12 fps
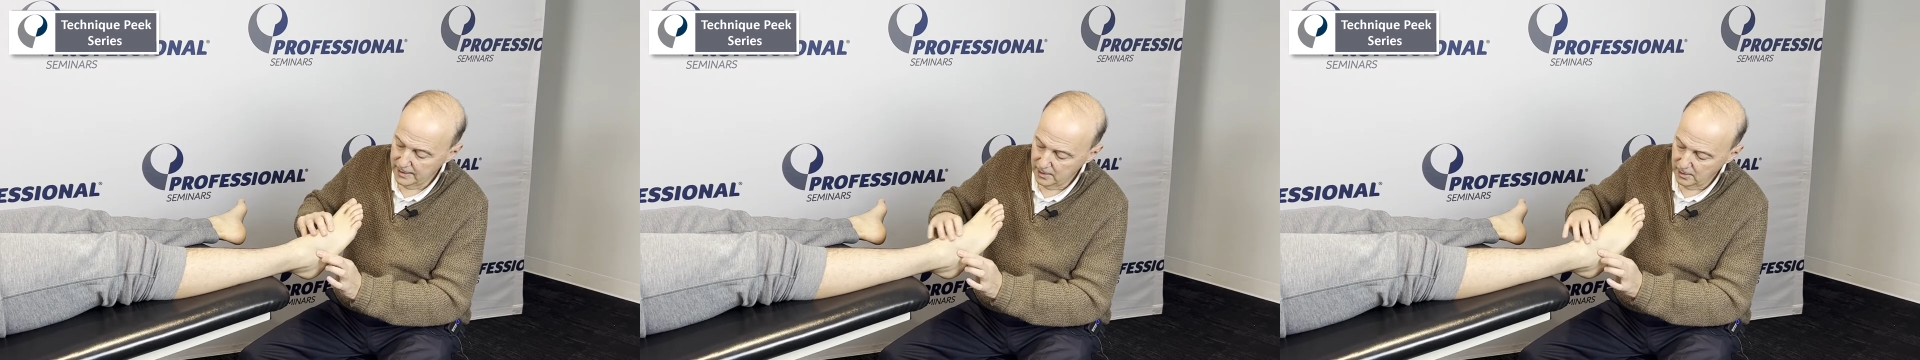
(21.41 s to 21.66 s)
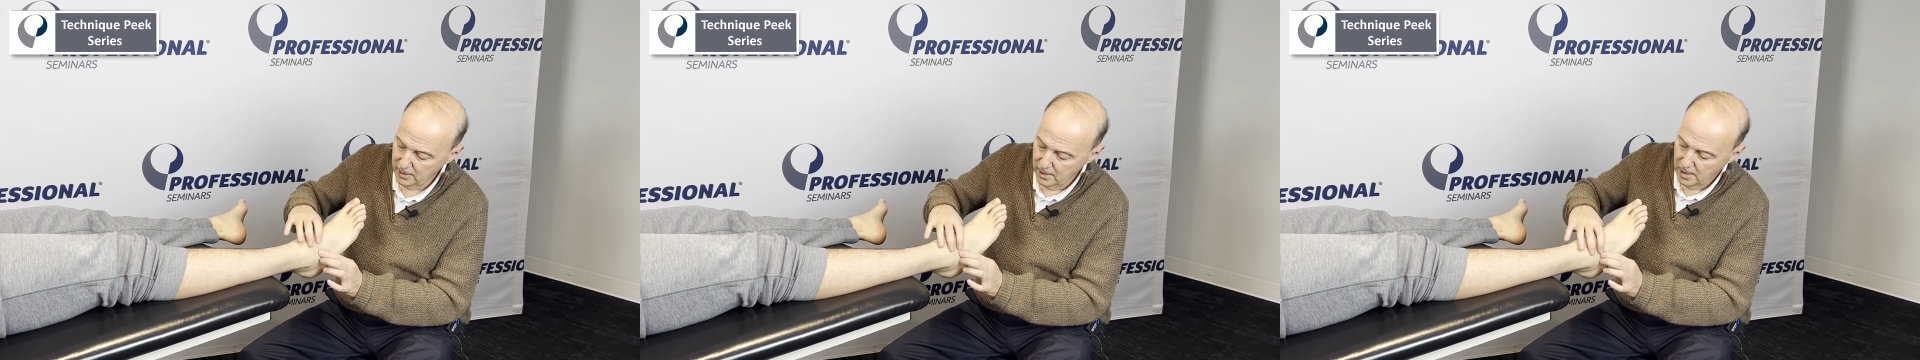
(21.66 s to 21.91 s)

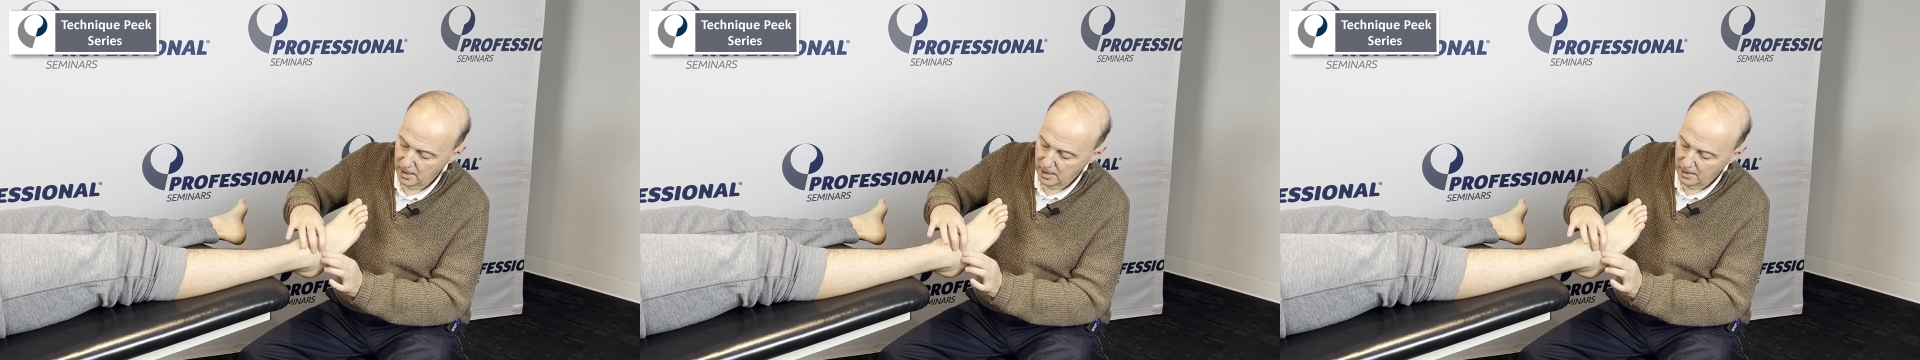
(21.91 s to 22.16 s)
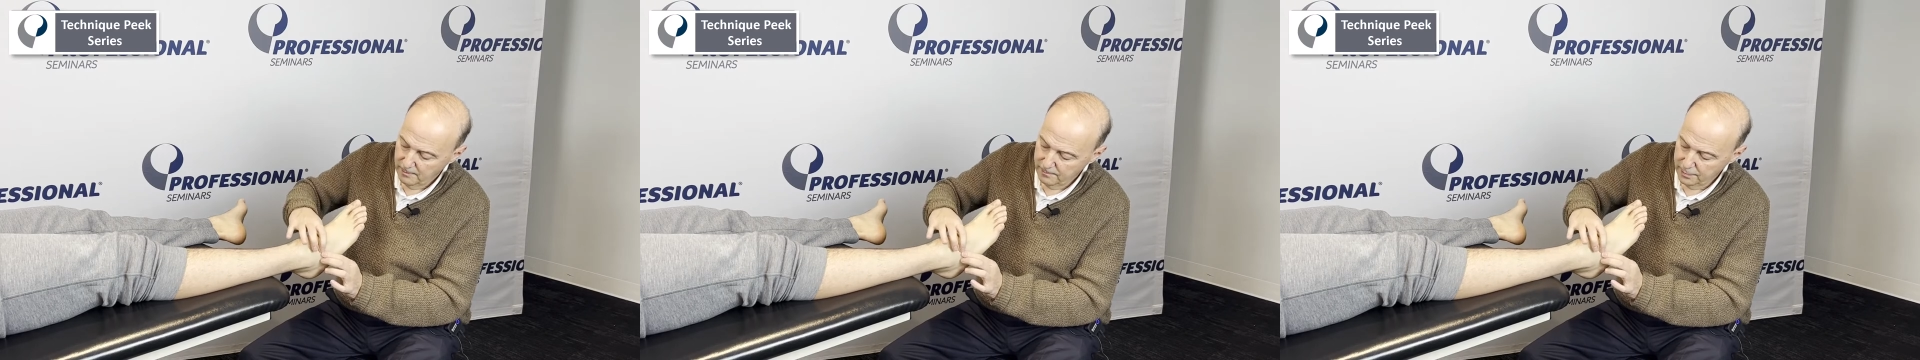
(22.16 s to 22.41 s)
here,
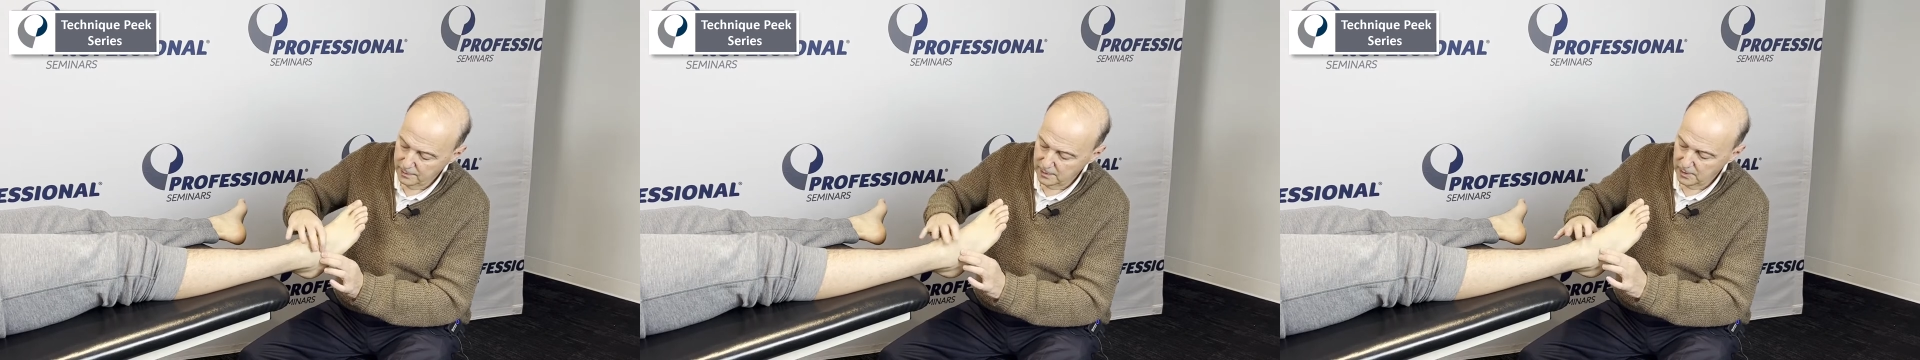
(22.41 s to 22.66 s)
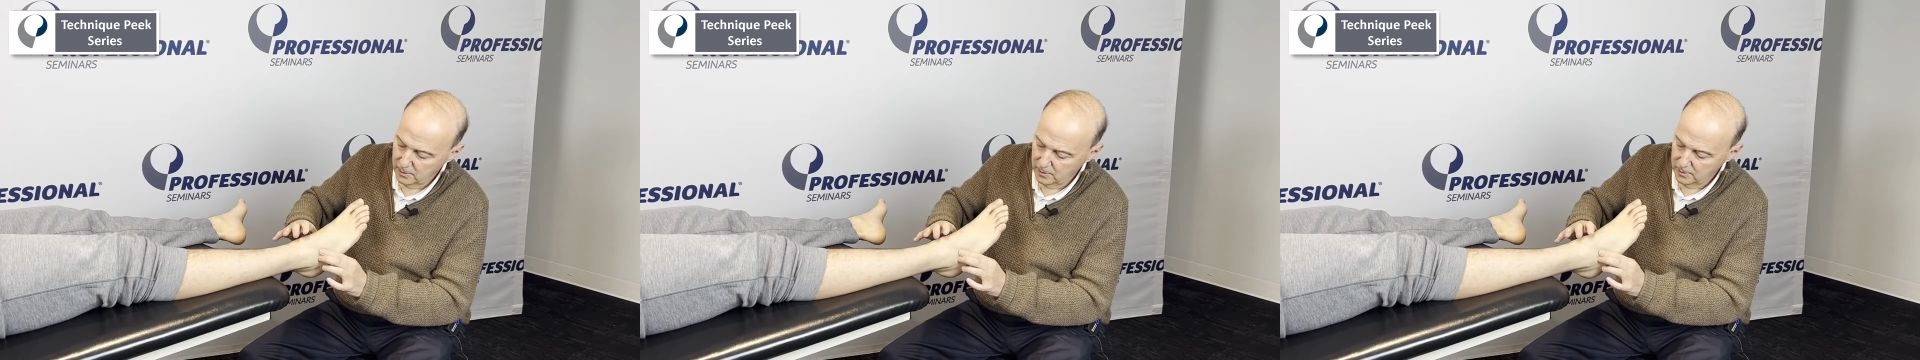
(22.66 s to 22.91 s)

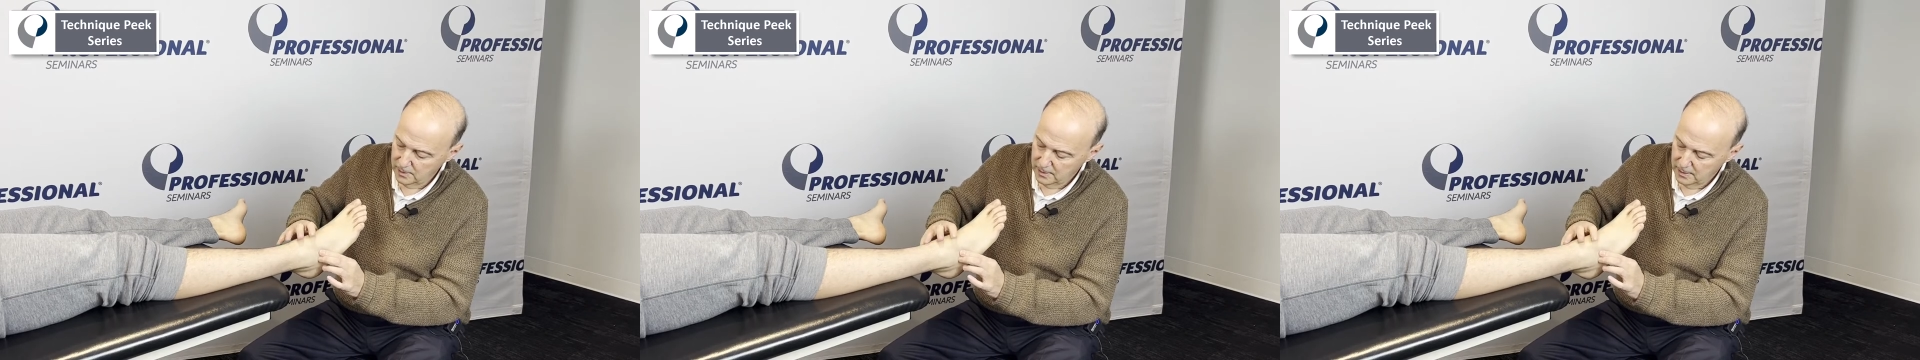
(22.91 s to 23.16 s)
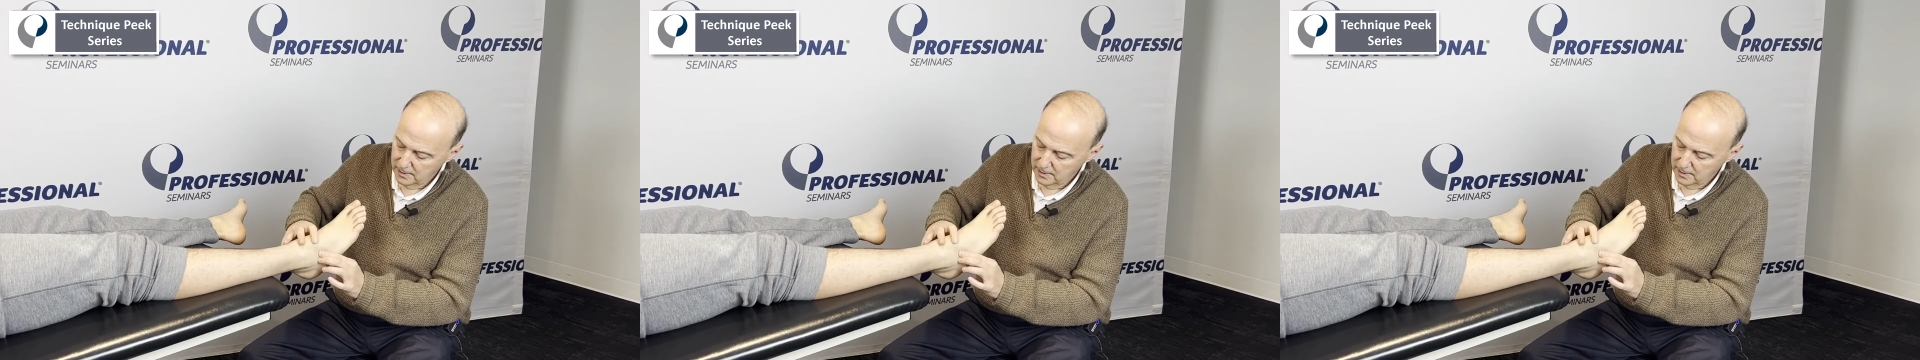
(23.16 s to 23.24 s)
below,